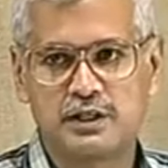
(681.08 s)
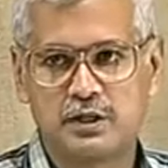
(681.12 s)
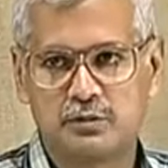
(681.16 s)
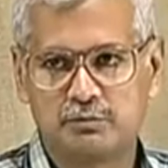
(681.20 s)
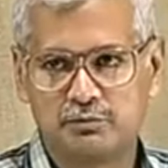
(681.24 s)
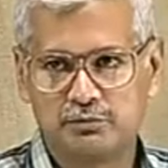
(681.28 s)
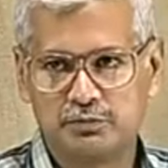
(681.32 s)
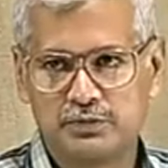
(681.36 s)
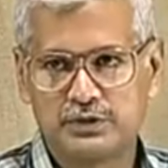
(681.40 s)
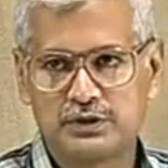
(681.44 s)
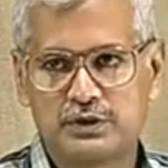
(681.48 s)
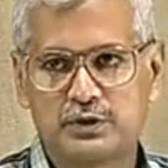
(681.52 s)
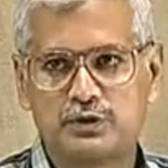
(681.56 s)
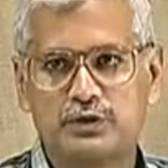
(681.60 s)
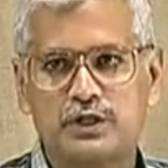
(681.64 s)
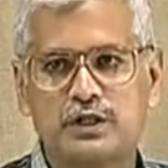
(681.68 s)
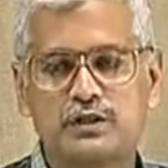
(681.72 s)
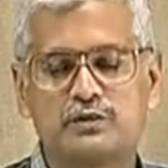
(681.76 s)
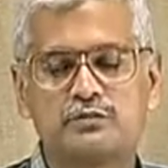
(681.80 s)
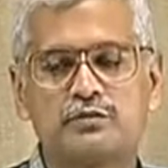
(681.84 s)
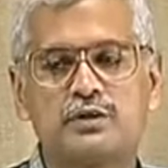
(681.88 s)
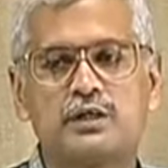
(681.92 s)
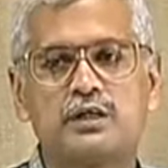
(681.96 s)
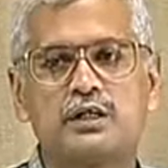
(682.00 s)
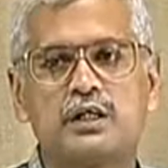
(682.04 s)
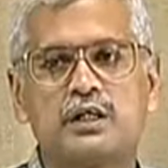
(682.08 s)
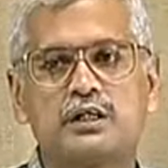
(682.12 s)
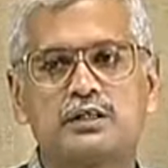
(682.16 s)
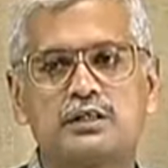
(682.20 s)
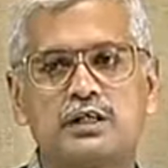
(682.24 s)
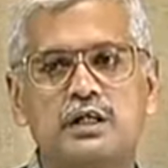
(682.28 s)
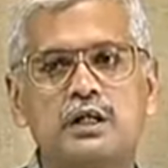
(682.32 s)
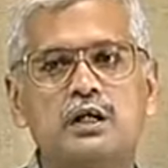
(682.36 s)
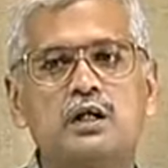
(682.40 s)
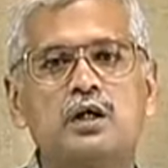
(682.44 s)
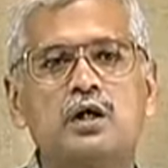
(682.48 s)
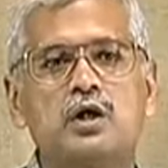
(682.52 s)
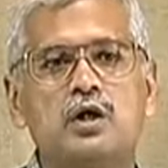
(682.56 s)
up so that we get
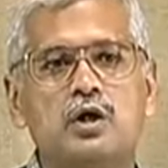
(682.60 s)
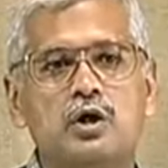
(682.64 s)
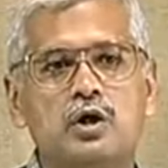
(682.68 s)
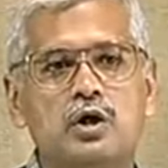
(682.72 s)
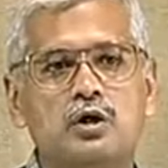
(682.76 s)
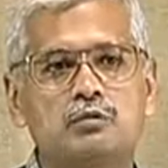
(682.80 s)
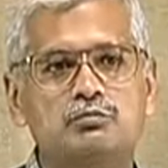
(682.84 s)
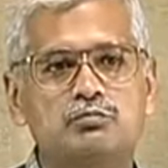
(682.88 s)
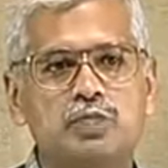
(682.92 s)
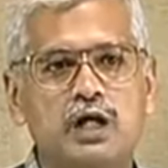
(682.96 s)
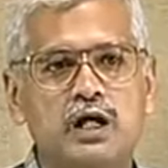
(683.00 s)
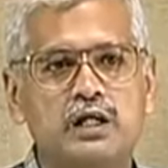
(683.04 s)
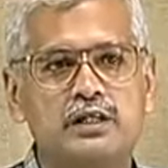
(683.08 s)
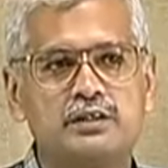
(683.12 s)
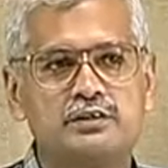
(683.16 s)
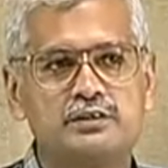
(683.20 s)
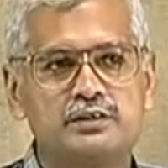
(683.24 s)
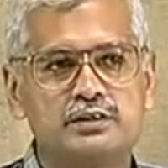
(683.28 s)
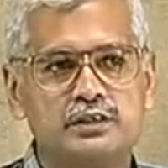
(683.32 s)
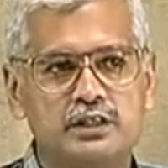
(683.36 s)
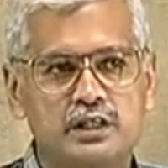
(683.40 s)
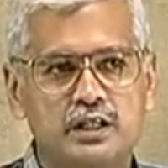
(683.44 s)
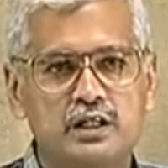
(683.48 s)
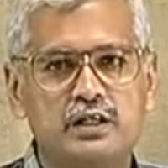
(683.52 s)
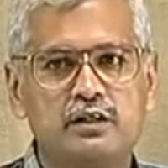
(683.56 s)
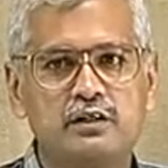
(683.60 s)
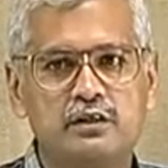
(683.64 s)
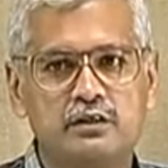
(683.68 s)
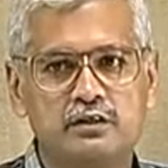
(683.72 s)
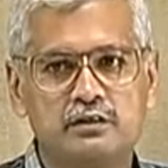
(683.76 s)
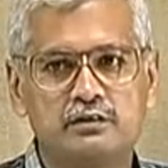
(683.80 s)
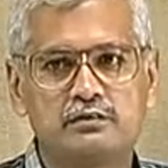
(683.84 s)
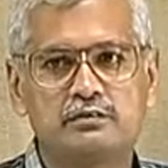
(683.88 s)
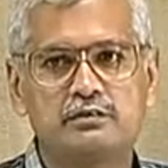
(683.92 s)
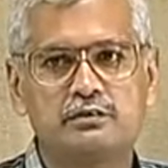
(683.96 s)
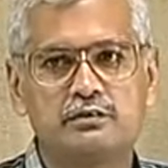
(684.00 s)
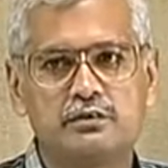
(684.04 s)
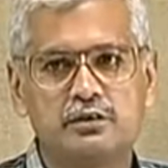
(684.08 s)
a combined error,
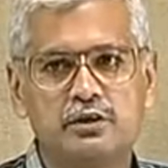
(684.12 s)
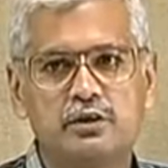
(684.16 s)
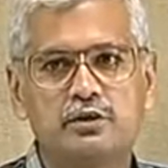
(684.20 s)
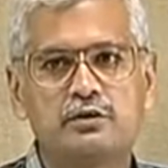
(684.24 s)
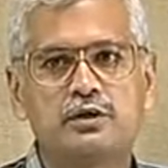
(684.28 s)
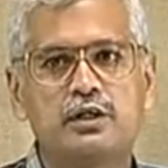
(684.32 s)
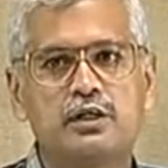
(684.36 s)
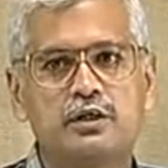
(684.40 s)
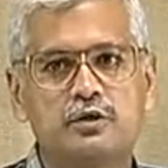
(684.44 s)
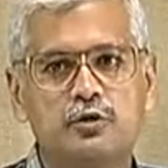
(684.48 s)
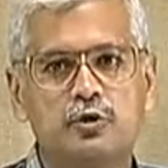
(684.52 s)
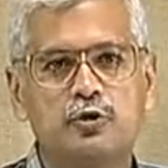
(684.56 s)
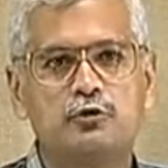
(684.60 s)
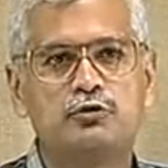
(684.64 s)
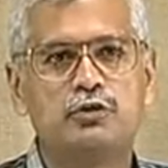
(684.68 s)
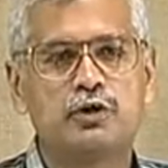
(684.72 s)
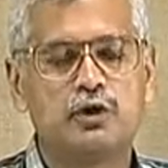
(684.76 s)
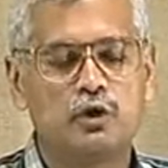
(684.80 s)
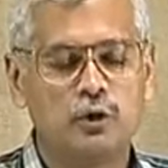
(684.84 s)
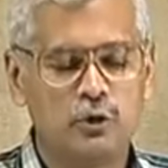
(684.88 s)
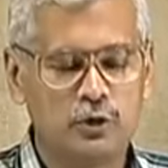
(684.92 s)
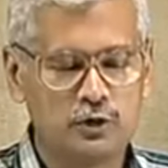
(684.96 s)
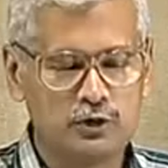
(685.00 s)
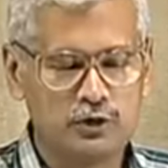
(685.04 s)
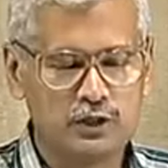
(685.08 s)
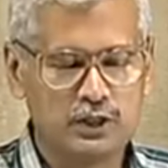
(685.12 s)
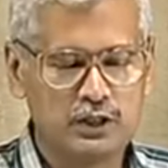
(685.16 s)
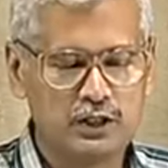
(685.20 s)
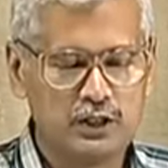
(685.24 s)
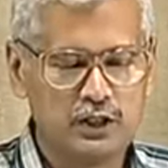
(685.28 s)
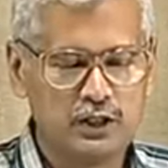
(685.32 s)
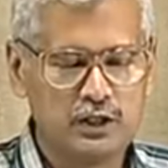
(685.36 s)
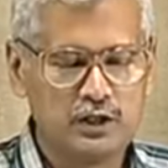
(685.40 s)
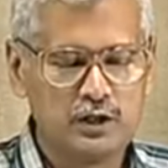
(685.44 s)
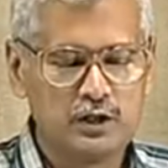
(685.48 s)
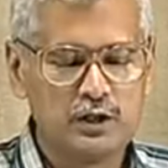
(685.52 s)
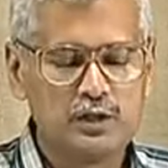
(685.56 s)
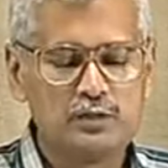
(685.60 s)
okay, over all the
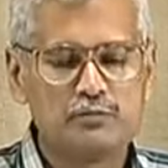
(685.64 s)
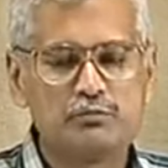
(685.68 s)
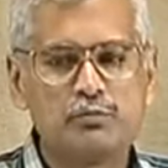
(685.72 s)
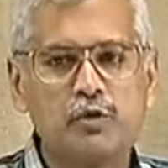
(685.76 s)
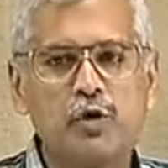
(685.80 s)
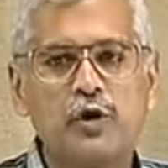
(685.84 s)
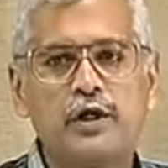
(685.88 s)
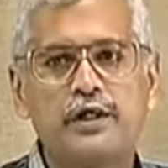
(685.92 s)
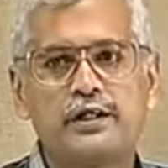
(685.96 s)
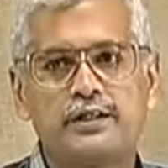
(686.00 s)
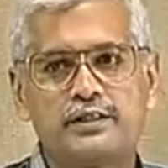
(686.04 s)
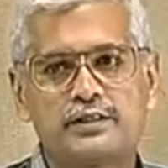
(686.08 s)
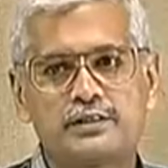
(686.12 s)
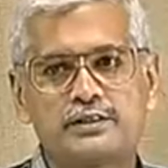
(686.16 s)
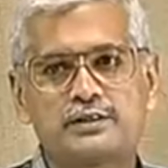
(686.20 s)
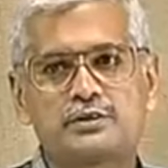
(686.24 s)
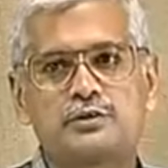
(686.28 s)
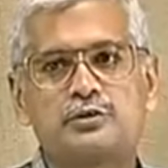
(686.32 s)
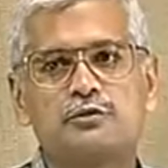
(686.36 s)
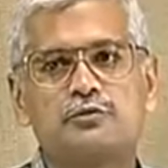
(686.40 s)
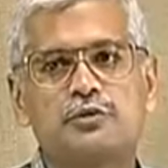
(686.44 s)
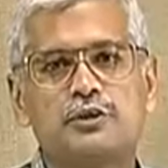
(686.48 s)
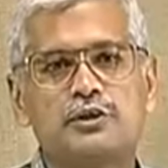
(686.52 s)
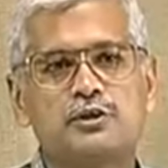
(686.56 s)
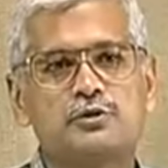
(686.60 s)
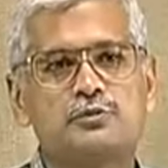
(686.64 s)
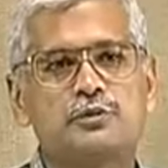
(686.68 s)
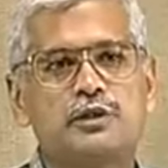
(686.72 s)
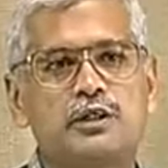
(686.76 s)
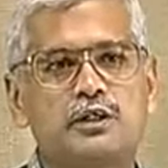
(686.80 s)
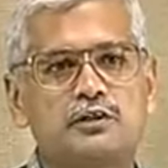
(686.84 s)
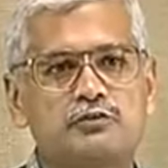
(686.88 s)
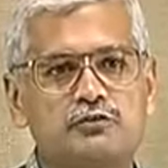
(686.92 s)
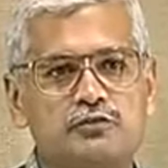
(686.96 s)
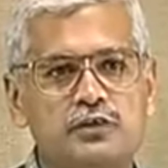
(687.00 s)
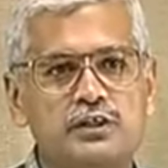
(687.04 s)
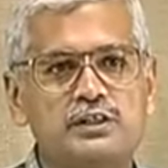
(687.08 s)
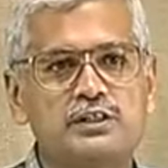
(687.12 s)
points through which we are
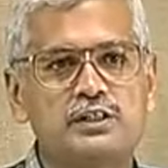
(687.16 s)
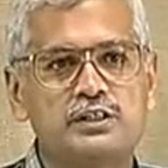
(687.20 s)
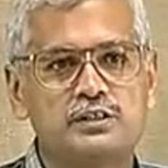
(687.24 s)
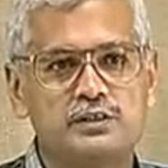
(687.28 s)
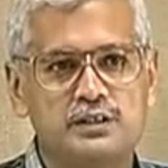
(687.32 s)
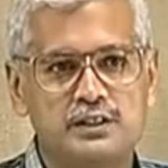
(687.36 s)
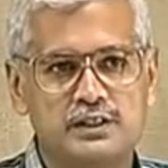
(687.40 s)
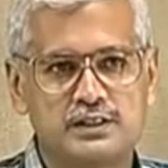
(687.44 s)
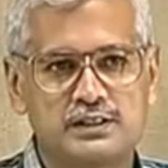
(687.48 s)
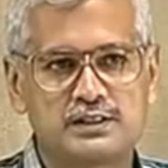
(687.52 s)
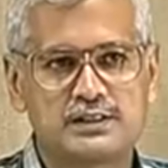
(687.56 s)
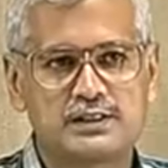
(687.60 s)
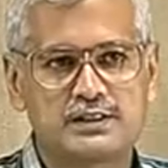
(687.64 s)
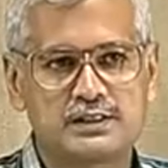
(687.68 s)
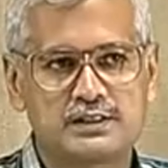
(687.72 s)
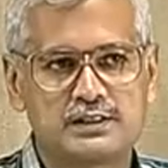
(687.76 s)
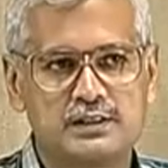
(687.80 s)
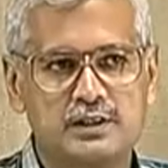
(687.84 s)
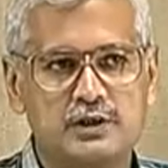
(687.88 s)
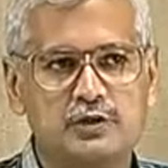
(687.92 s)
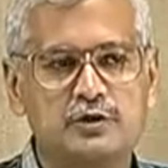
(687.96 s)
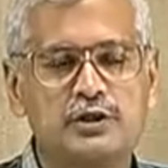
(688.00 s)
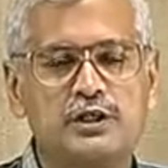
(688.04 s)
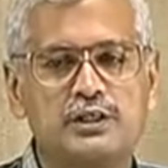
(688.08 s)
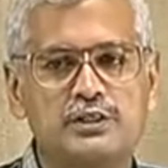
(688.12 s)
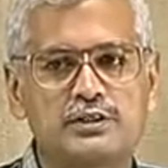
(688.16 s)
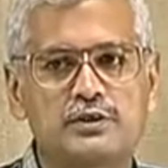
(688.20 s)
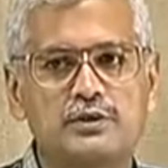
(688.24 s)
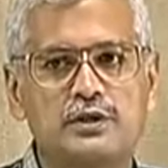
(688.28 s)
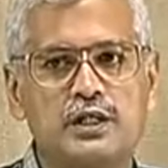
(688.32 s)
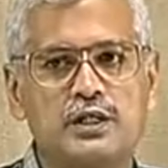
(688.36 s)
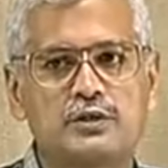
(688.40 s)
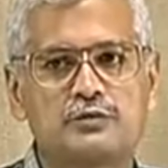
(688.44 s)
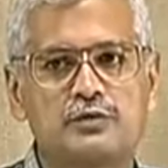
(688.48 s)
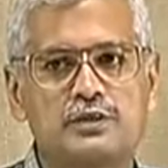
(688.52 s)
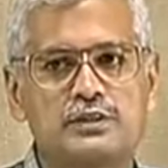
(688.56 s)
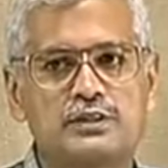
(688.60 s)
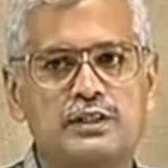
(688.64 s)
fitting this, okay. So,
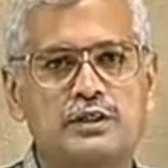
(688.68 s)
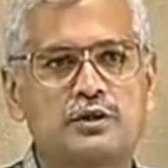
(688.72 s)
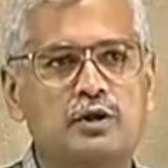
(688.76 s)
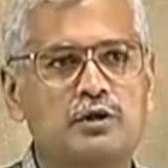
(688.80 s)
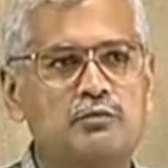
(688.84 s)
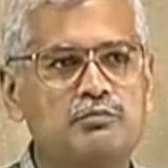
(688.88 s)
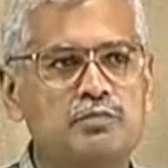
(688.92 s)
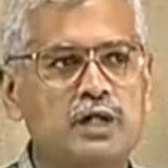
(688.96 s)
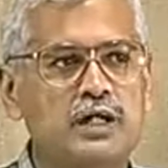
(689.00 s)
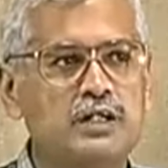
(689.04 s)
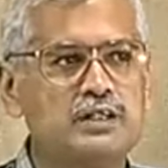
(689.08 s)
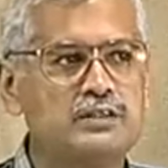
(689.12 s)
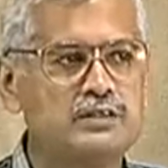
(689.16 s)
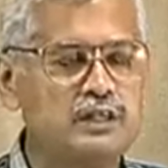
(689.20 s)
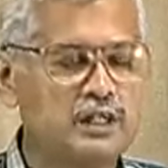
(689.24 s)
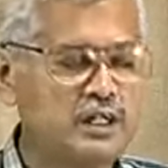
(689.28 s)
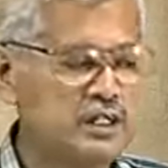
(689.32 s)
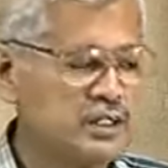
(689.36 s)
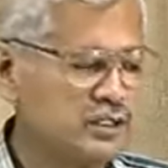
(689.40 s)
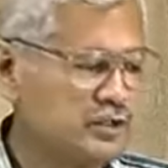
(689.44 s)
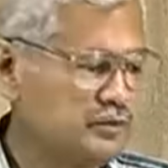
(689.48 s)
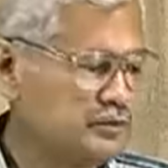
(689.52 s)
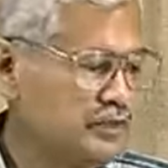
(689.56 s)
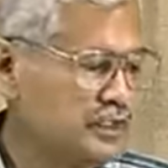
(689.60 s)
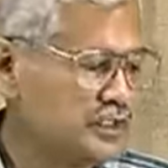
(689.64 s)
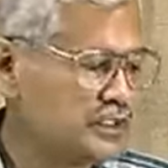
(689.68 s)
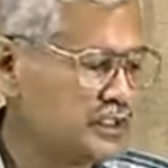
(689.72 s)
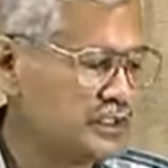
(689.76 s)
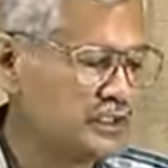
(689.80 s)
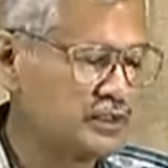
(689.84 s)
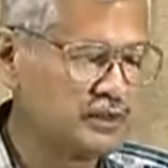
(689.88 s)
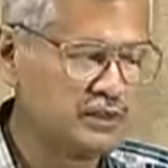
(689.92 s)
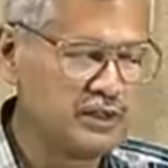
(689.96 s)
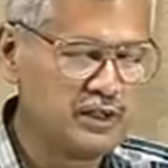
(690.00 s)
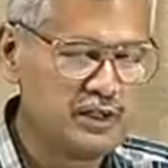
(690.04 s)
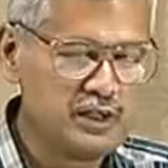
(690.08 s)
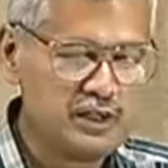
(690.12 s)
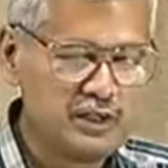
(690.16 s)
that was the combined error measure
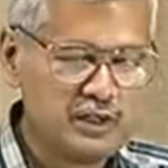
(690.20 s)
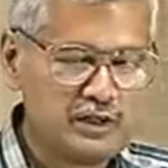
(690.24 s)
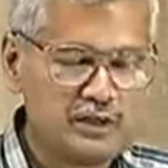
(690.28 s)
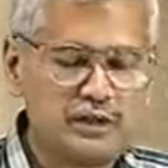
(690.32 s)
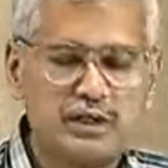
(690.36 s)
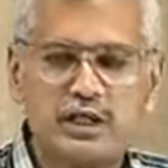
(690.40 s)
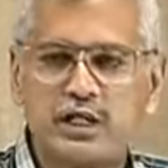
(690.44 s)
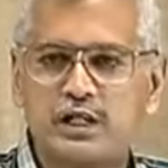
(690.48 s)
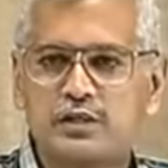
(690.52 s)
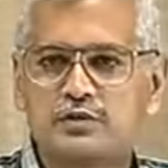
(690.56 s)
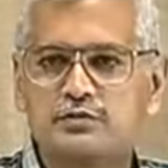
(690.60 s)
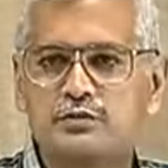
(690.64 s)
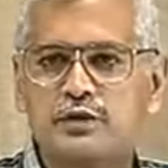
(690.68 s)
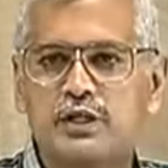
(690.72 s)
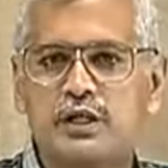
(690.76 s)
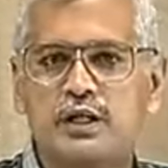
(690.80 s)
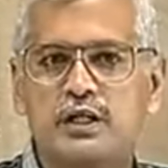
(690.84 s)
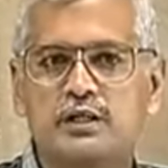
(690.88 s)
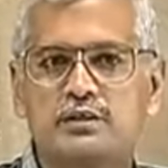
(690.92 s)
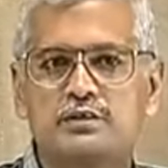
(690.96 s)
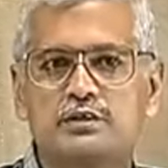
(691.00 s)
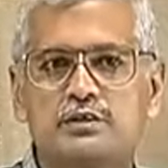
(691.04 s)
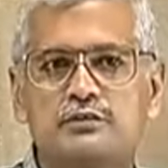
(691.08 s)
that we had